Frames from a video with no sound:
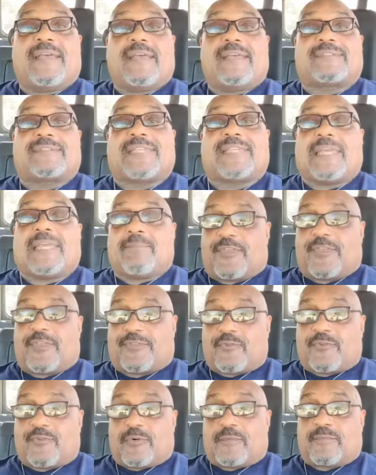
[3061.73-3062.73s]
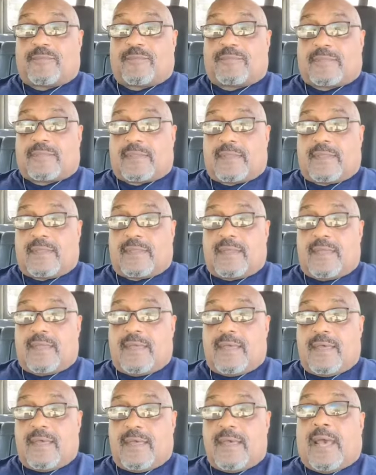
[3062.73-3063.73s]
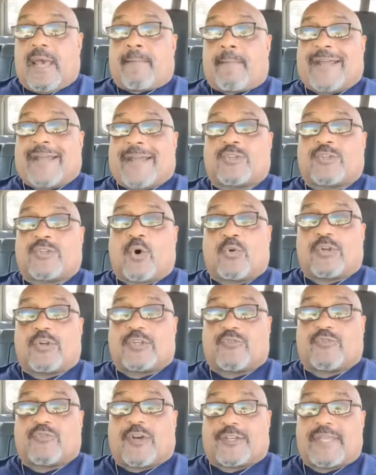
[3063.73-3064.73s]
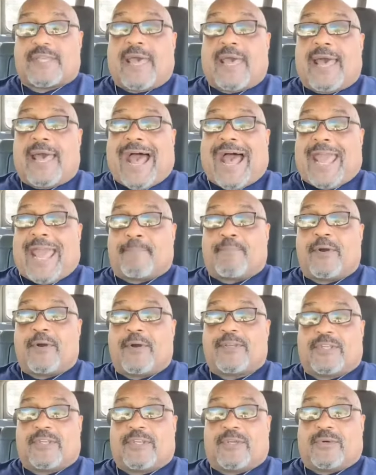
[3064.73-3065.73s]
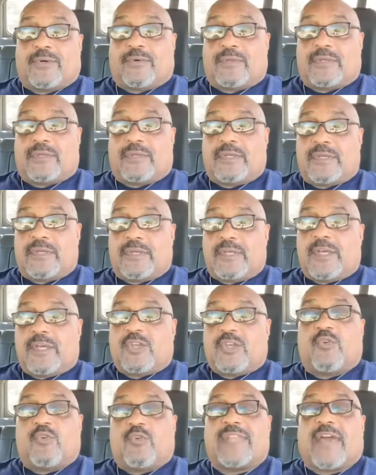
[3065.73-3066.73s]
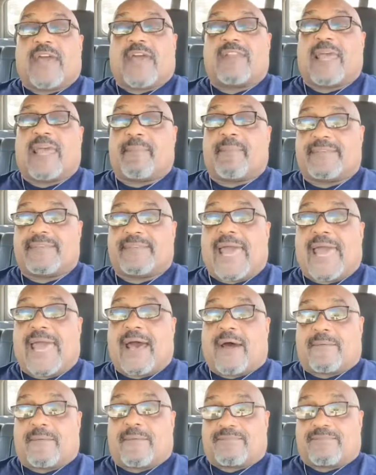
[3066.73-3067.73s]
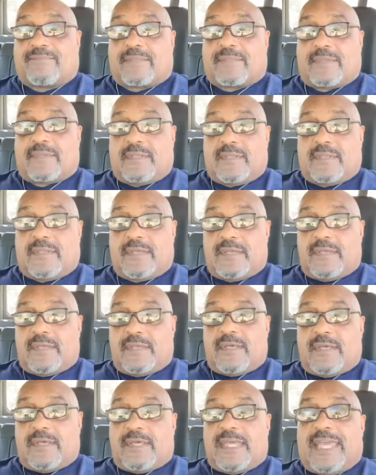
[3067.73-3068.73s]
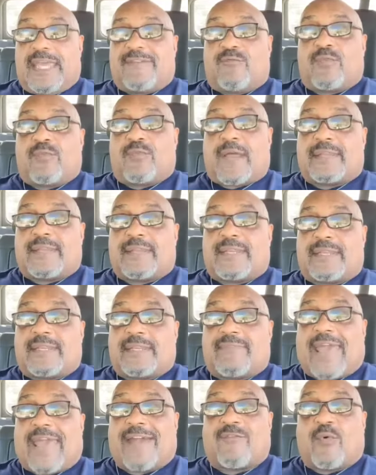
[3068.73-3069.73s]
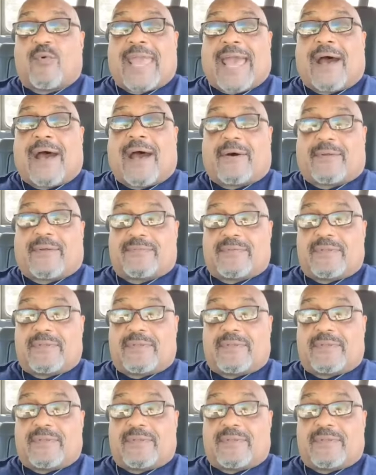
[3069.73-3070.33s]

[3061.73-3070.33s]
see me through. My total trust I put in you. You've never let me down. Even when I didn't even have a way out,